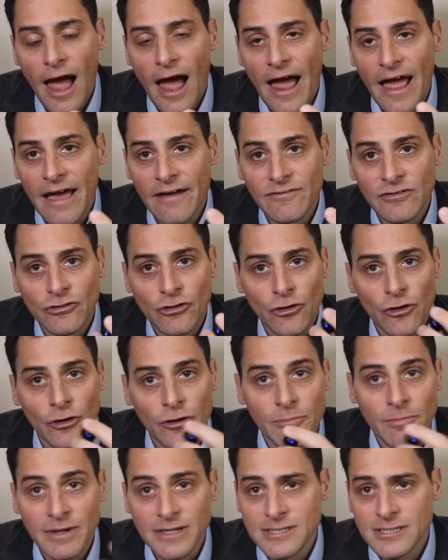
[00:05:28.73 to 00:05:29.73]
I haven't
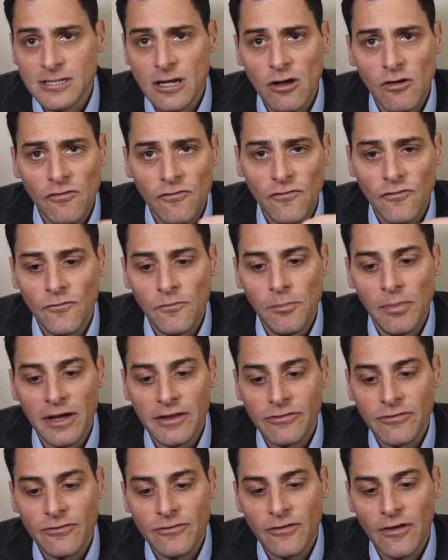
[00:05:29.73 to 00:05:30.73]
heard myself,
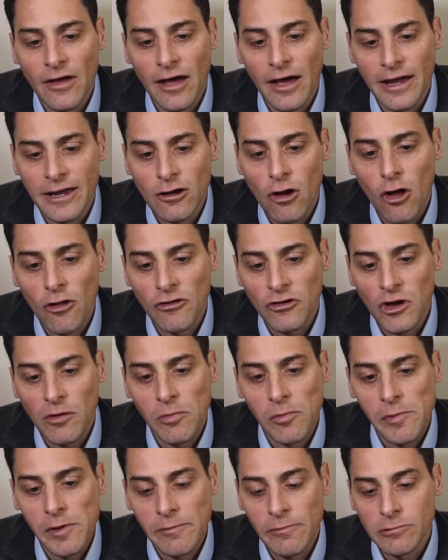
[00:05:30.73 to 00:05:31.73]
but I called a
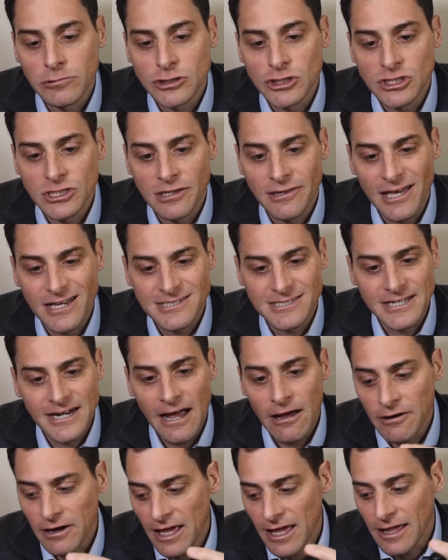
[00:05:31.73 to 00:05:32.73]
couple people just to test it
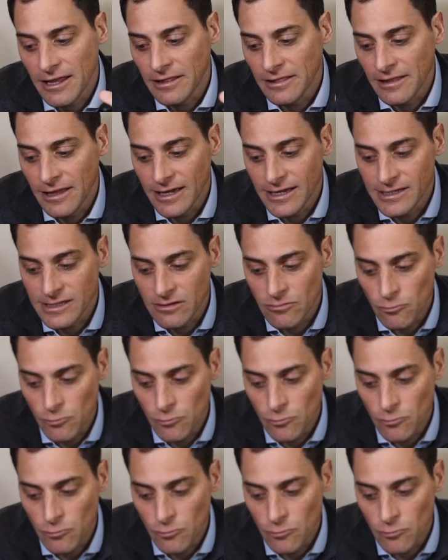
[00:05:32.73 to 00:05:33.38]
out, and they